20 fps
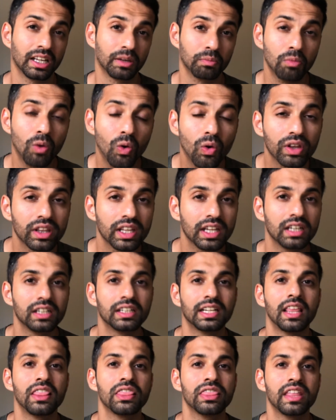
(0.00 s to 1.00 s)
more than
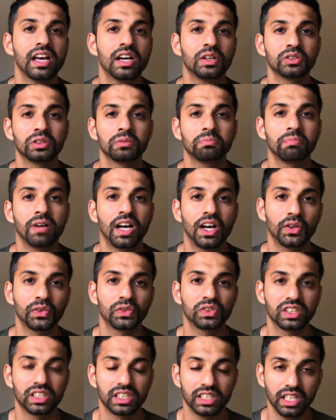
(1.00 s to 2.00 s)

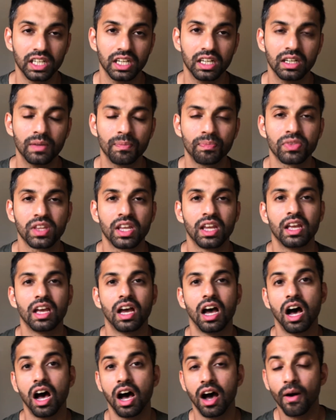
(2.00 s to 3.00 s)
£10,000 a year,
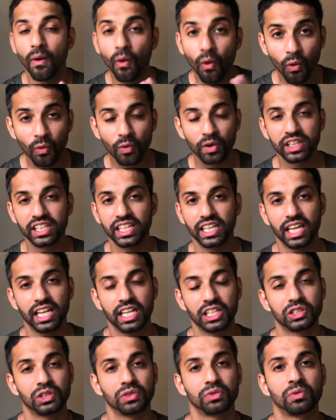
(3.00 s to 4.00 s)
over the
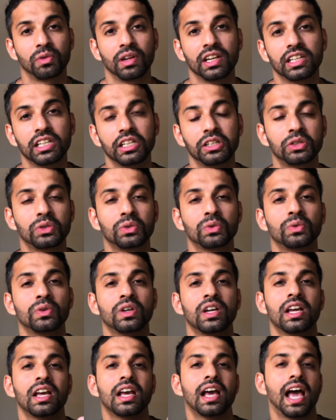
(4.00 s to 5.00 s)
age of 22,
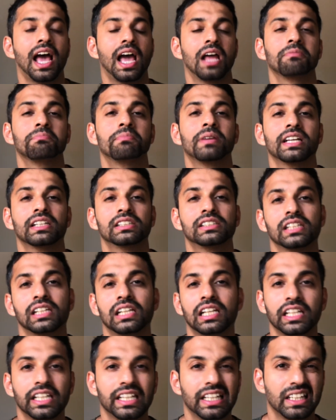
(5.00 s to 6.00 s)
and
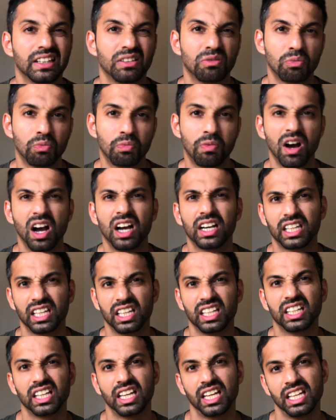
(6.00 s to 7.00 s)
basically
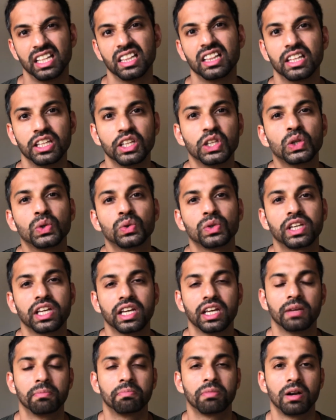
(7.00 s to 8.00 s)
working in the
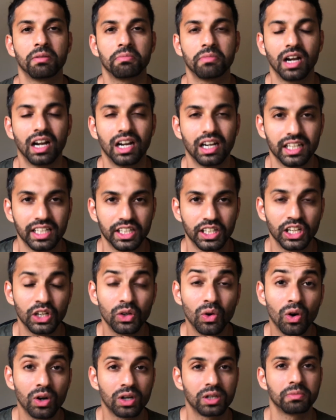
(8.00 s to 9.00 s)
UK primarily
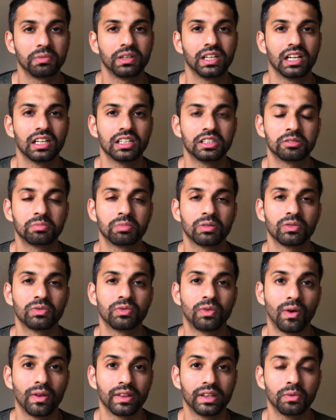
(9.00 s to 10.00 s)
in order to be eligible
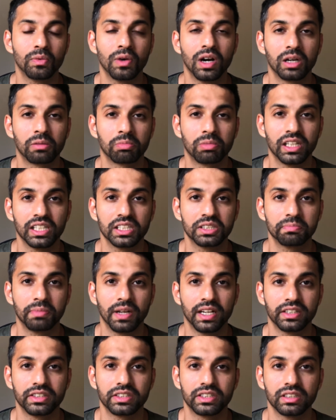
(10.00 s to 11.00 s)
for the workplace
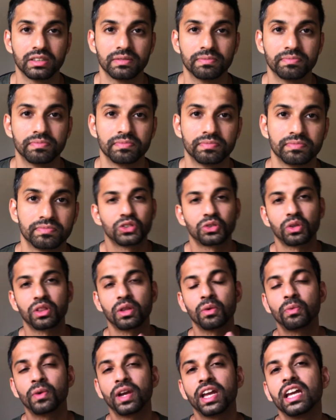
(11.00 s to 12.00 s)
pension. So
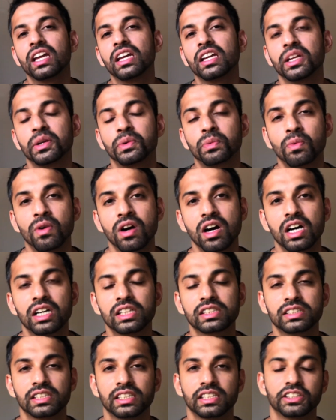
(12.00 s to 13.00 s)
the way it
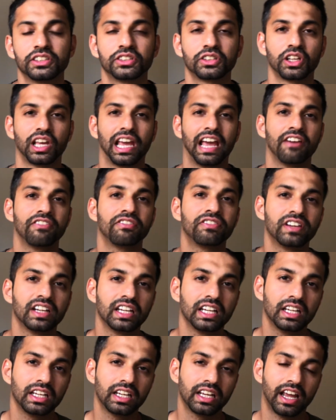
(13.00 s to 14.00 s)
works is
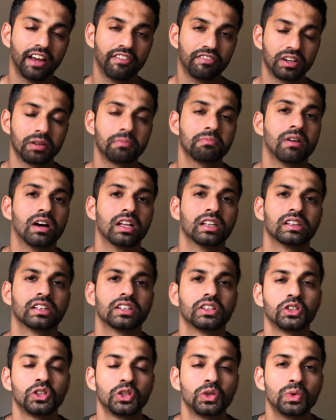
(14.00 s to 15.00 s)
every month
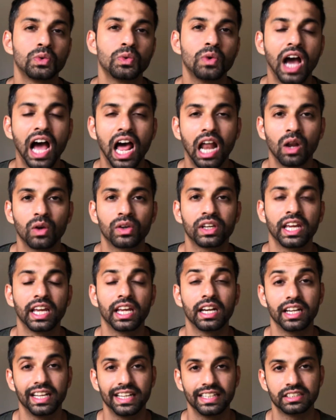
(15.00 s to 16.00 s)
you
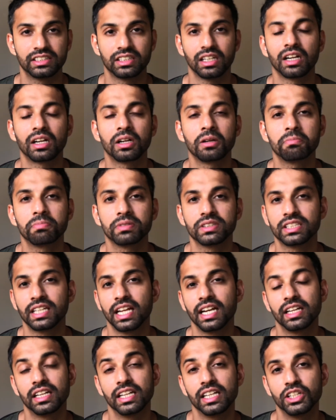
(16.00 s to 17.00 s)
allocate a certain
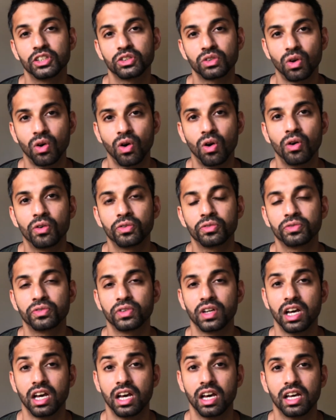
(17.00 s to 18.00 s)
percentage of
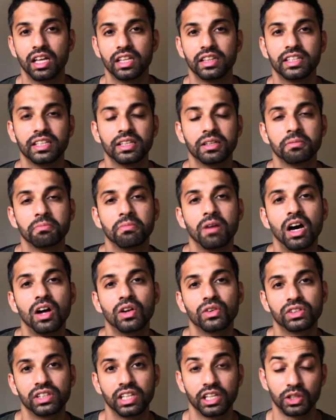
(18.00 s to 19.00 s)
the
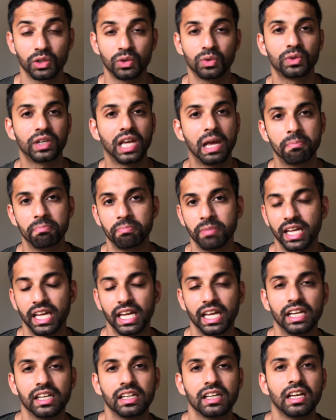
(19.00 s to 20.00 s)
amount that you get
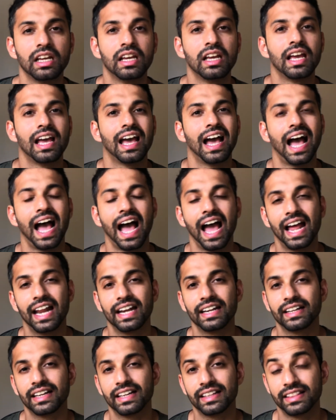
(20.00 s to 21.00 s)
paid,
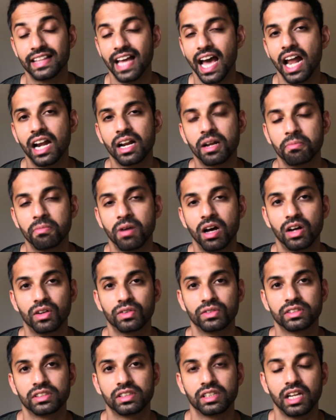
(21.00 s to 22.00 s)
and that
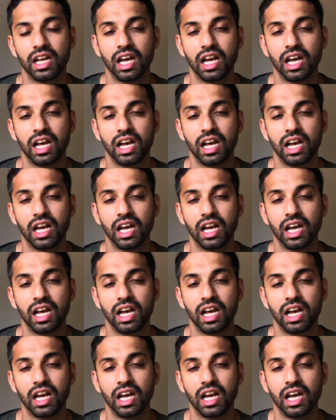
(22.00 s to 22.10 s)
amount,